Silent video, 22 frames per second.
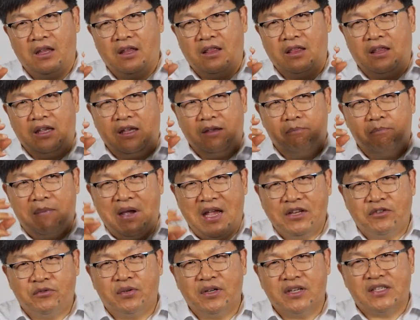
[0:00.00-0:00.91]
The
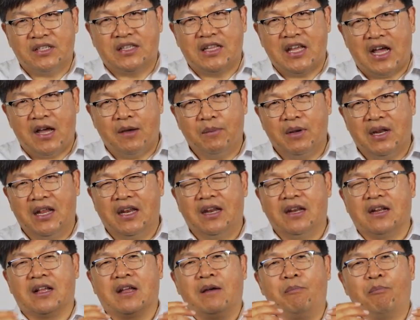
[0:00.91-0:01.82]

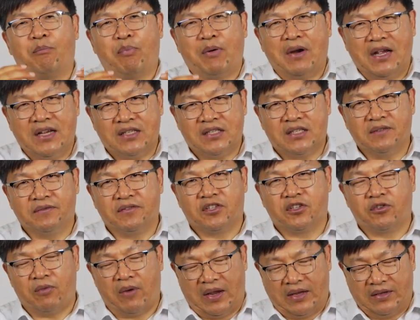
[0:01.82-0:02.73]
matrix-dominated compressive
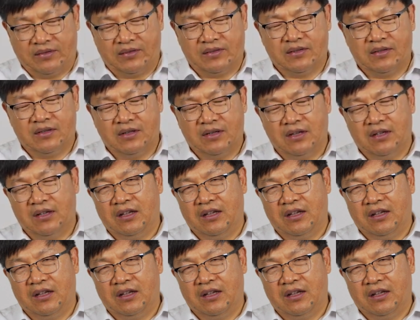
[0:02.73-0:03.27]
strength